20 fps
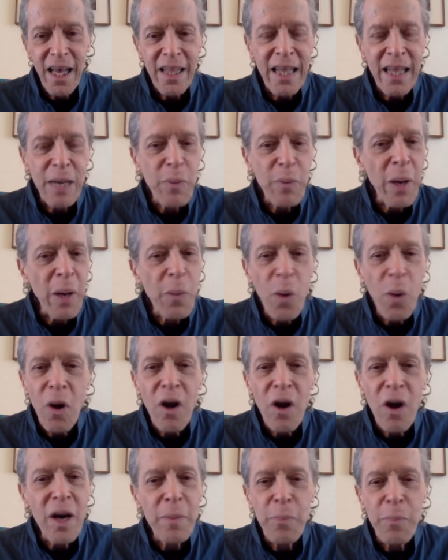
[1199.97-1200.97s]
that we
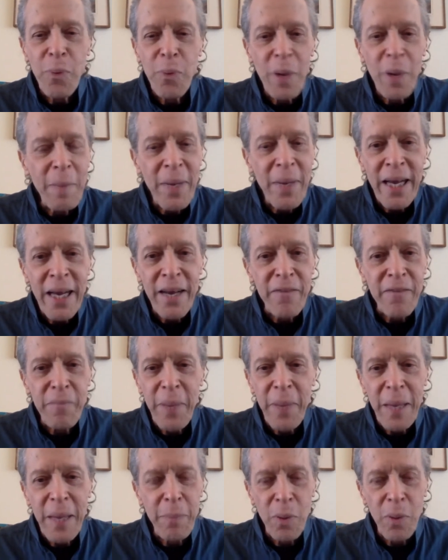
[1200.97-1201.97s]
weren't primitive
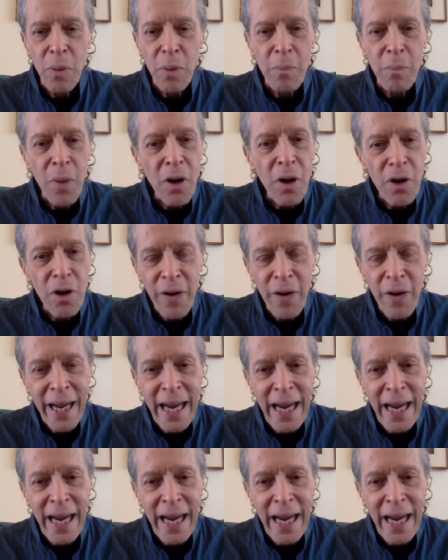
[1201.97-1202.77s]
people murdering